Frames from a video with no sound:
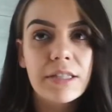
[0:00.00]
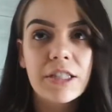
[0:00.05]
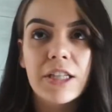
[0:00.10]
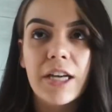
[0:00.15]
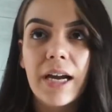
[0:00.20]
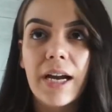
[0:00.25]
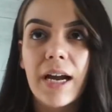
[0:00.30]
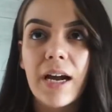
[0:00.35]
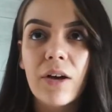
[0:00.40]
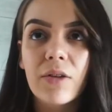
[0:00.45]

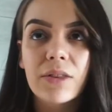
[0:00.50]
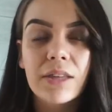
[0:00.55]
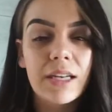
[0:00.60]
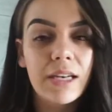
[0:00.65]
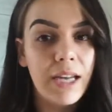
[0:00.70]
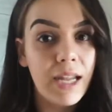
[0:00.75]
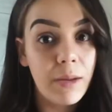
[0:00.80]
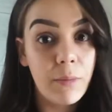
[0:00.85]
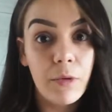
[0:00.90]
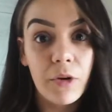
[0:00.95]
check out the
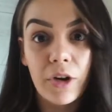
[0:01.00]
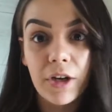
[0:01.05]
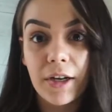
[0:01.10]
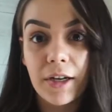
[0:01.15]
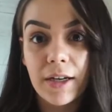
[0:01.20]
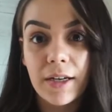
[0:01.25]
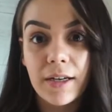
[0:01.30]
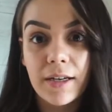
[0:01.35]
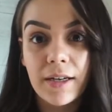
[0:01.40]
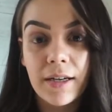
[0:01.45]

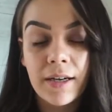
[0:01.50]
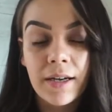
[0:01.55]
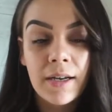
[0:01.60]
neighborhood.